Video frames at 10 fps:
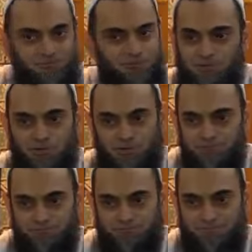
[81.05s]
You don't
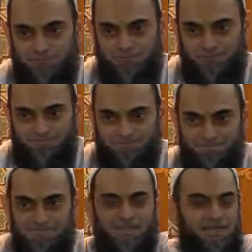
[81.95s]

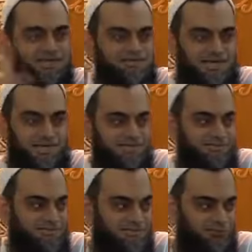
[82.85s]
know?
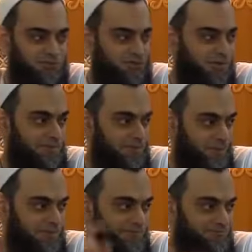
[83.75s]
Exactly, that was my
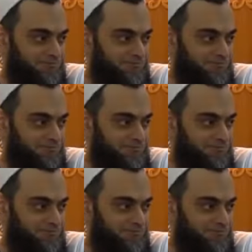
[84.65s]
point.